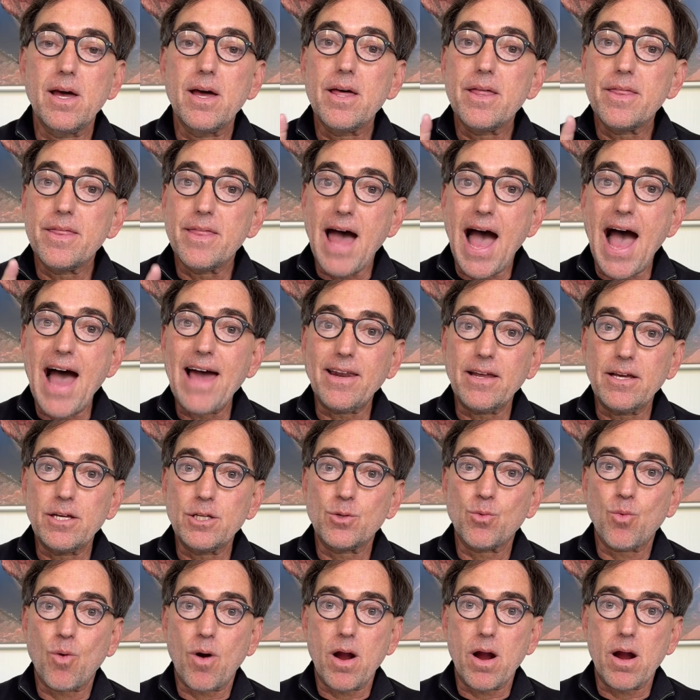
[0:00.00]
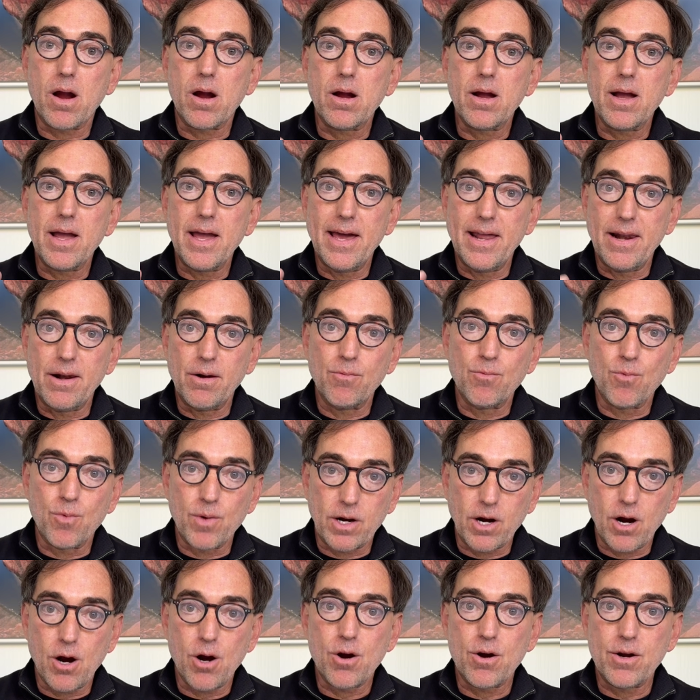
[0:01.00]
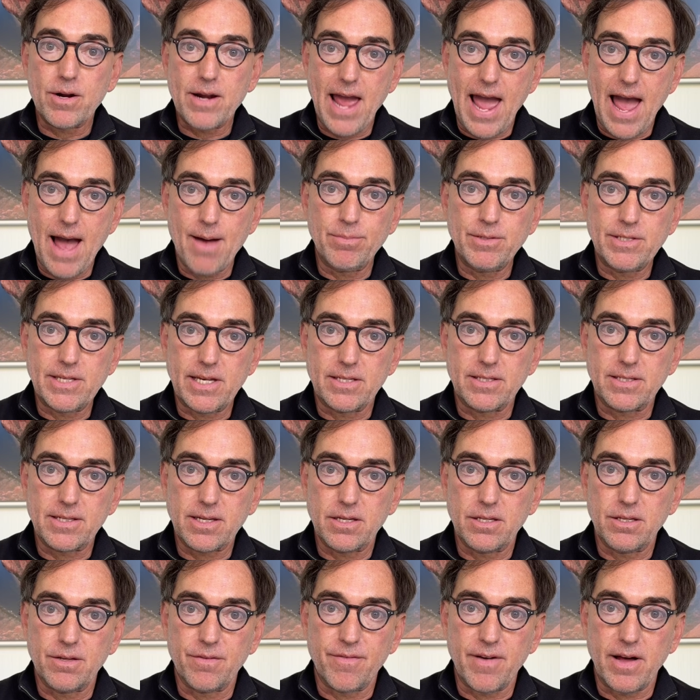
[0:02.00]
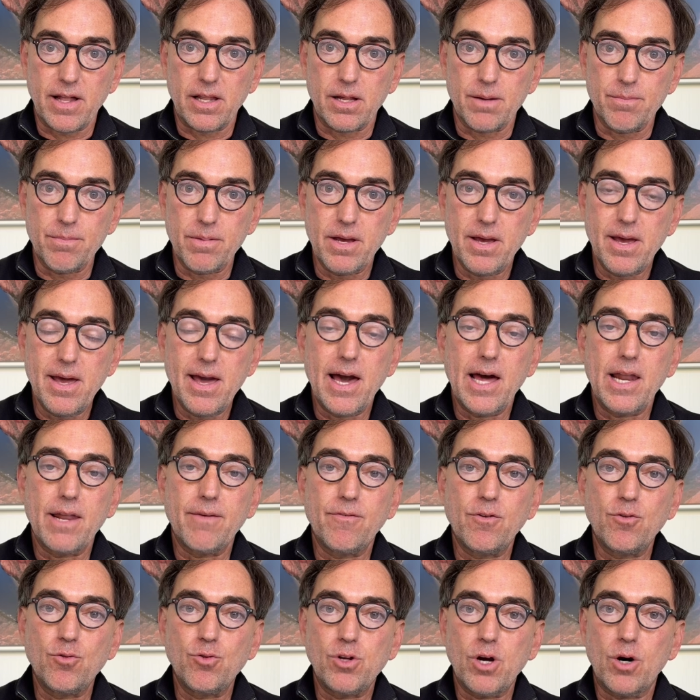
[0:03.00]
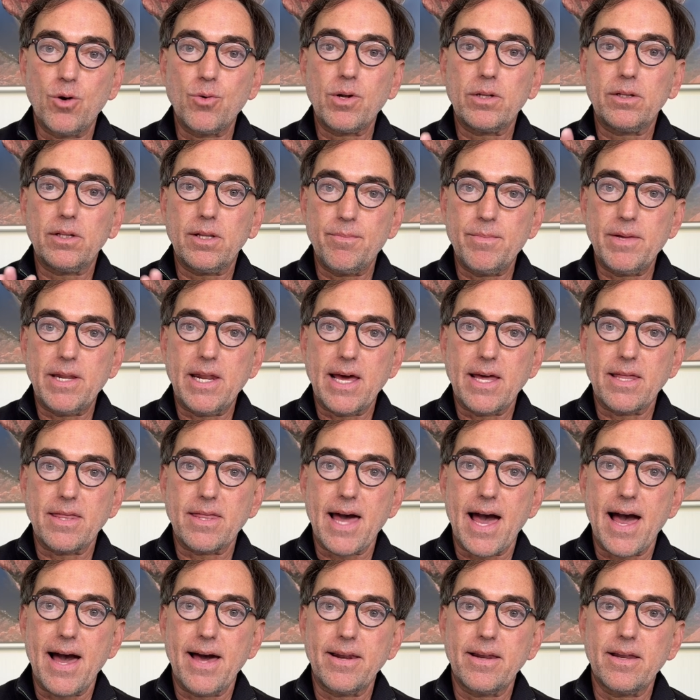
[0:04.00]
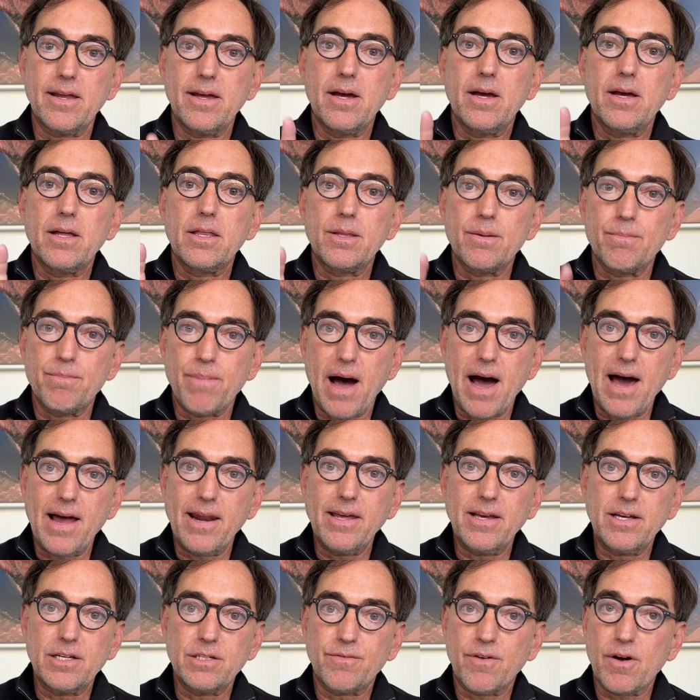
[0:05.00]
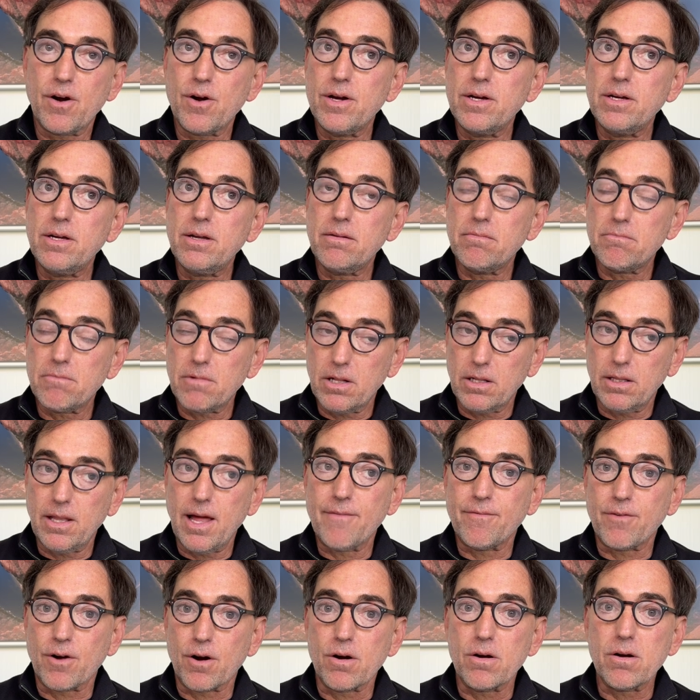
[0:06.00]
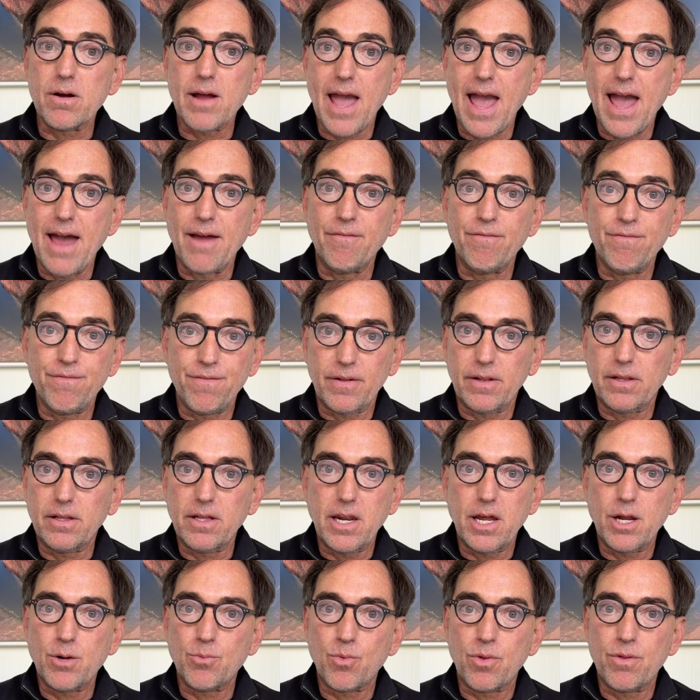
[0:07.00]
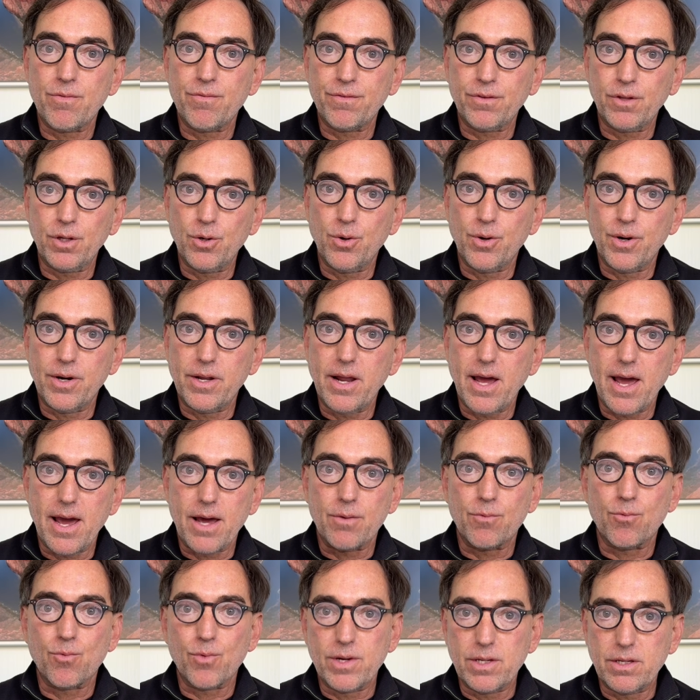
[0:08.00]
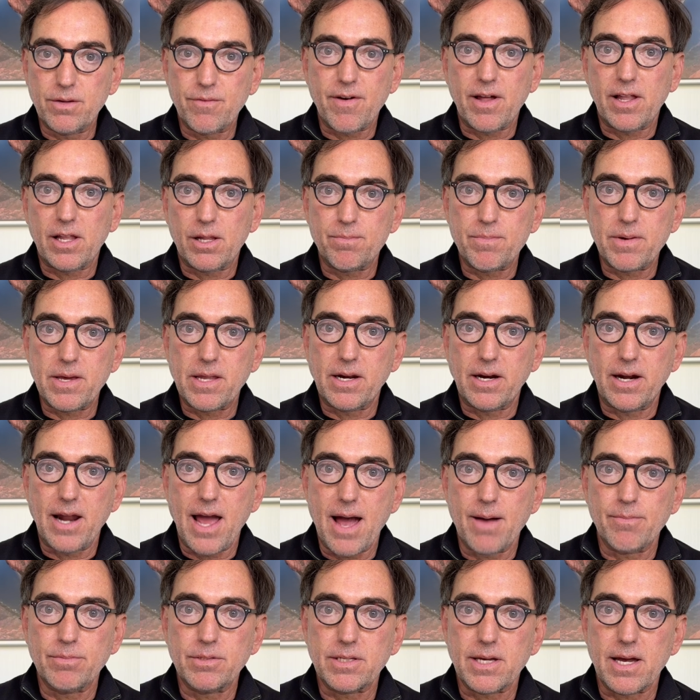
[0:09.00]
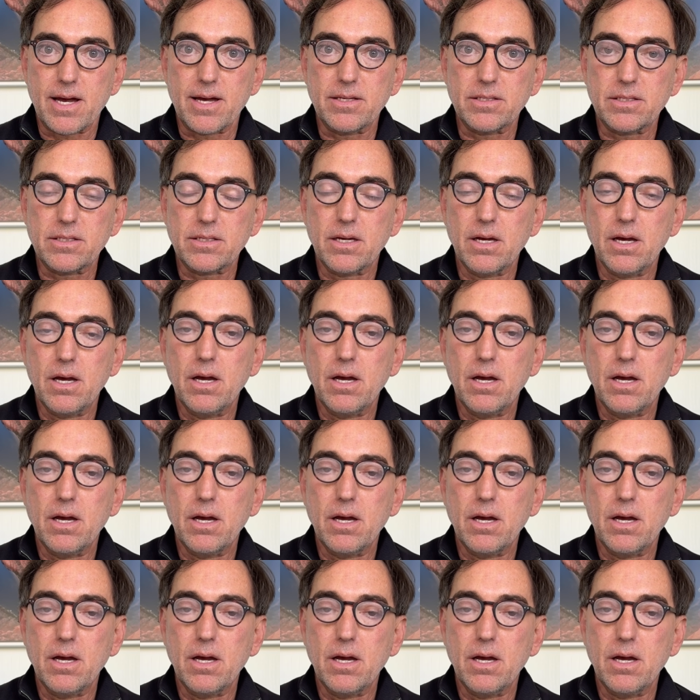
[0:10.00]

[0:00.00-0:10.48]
That is where a recurrent abscess can develop. And if you don't eliminate that, the body is very clever at filling it with fluid and redeveloping an abscess.